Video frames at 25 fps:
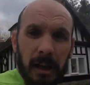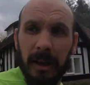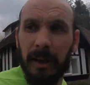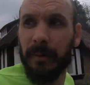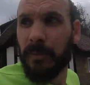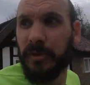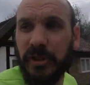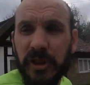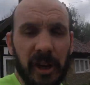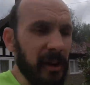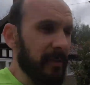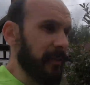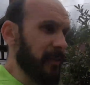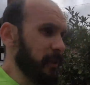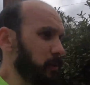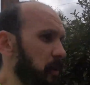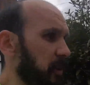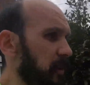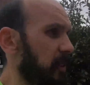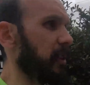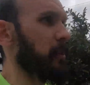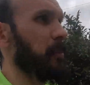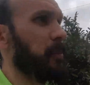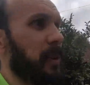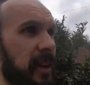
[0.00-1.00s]
I'm sharing this
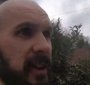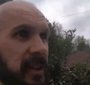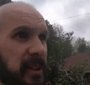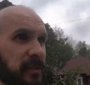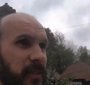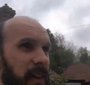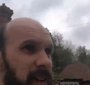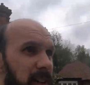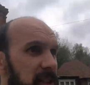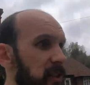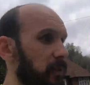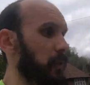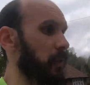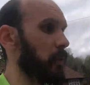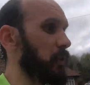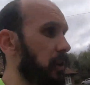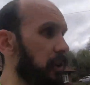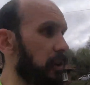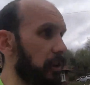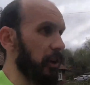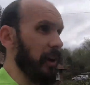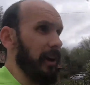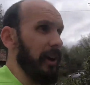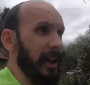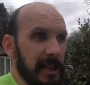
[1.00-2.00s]
with you because first of all,
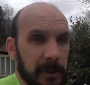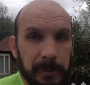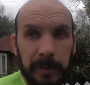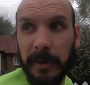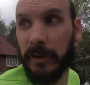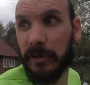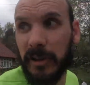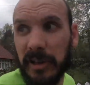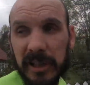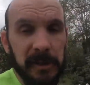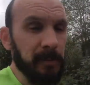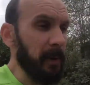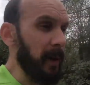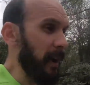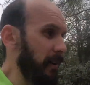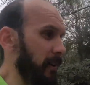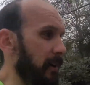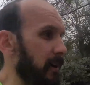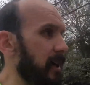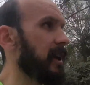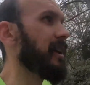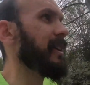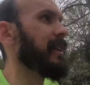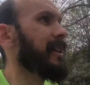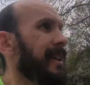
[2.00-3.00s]
you know I like to be transparent,
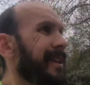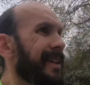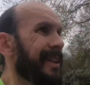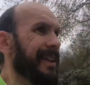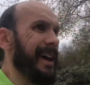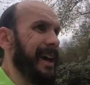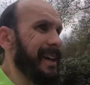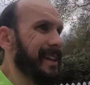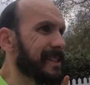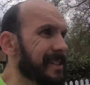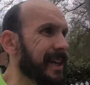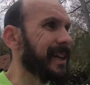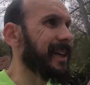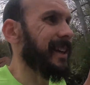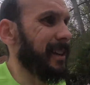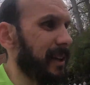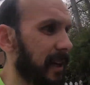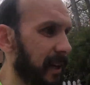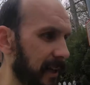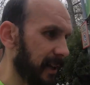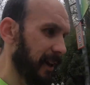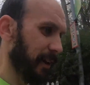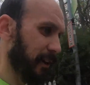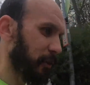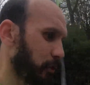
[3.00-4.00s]
and
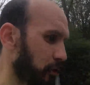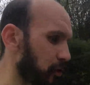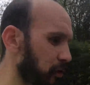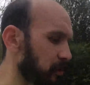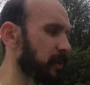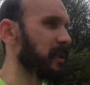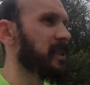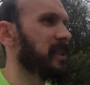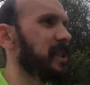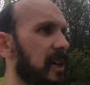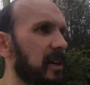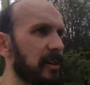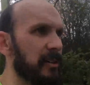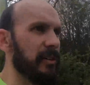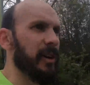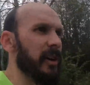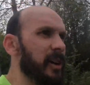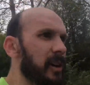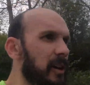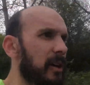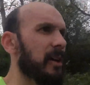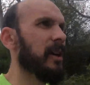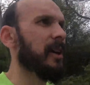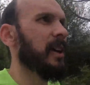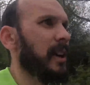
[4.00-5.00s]
secondly, I thought to myself,
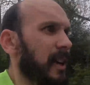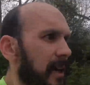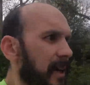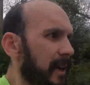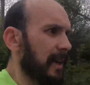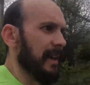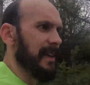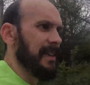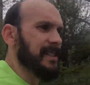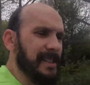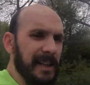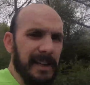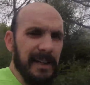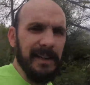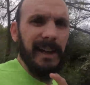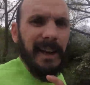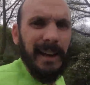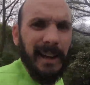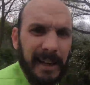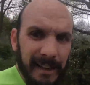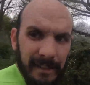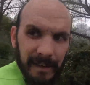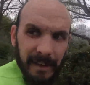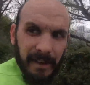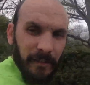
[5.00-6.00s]
isn't it
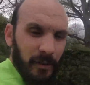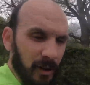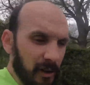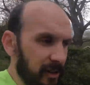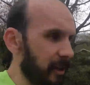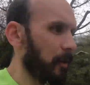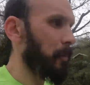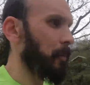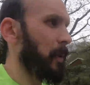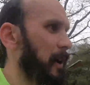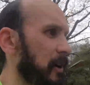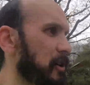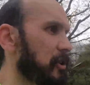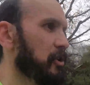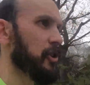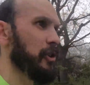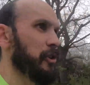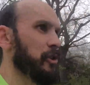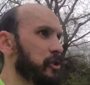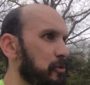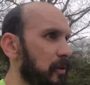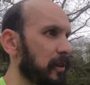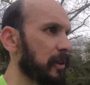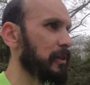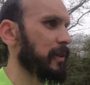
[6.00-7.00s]
lucky that I've got another pair of
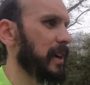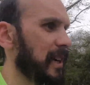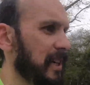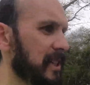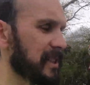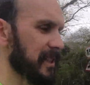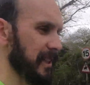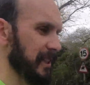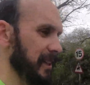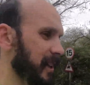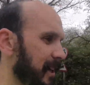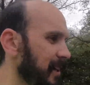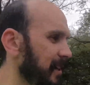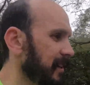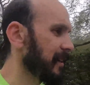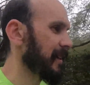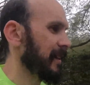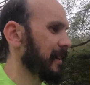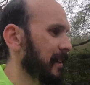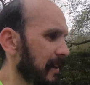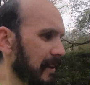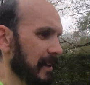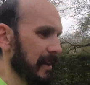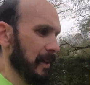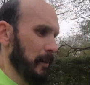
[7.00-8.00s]
shoes to run the race in?
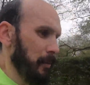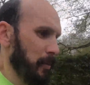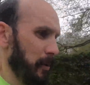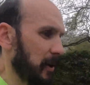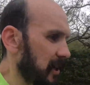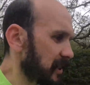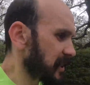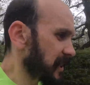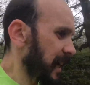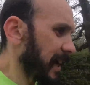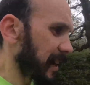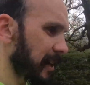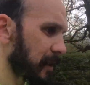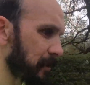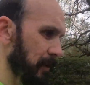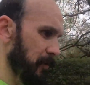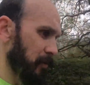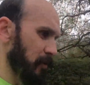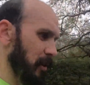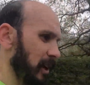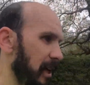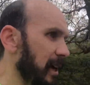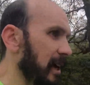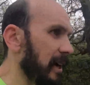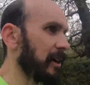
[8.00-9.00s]
Because had I been
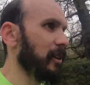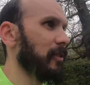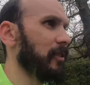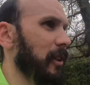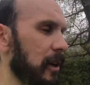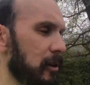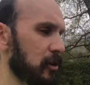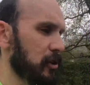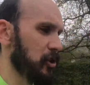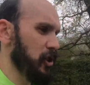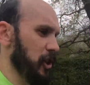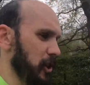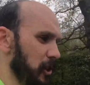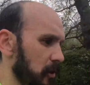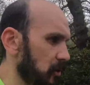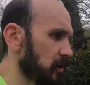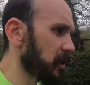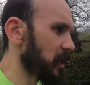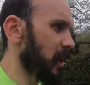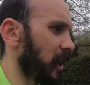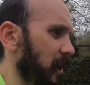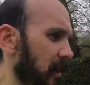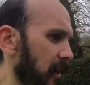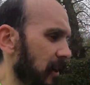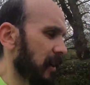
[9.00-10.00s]
relying on those shoes,
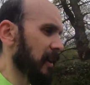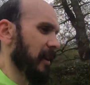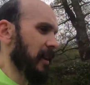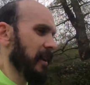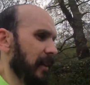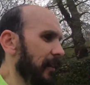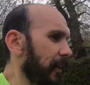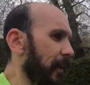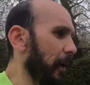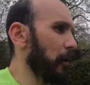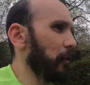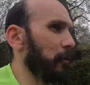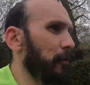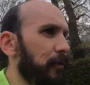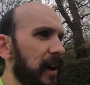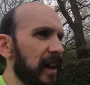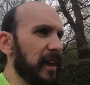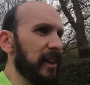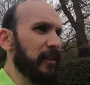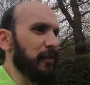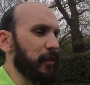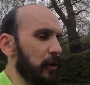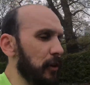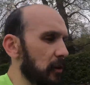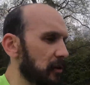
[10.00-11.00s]
the old
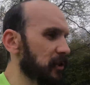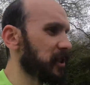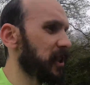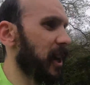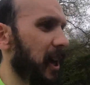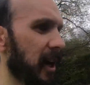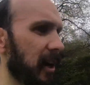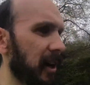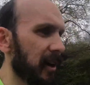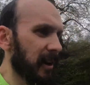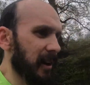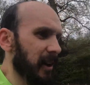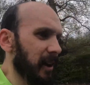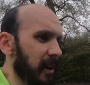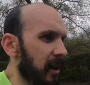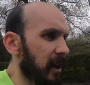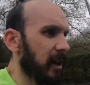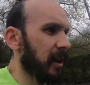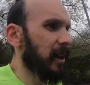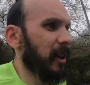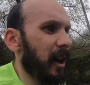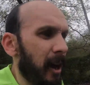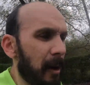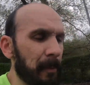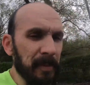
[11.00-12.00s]
faithfuls,
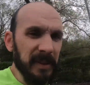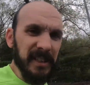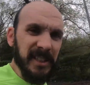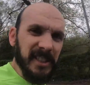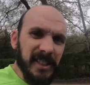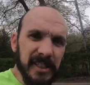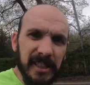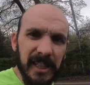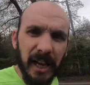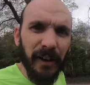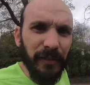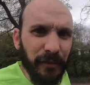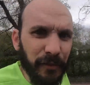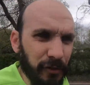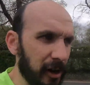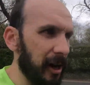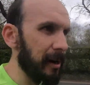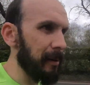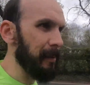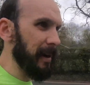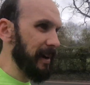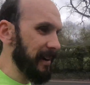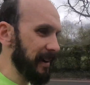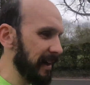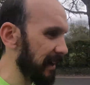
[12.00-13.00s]
I'd be stuffed right
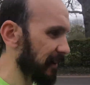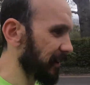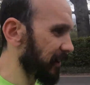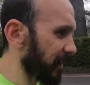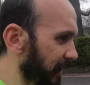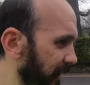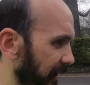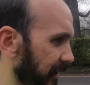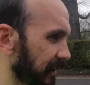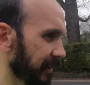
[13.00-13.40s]
about now.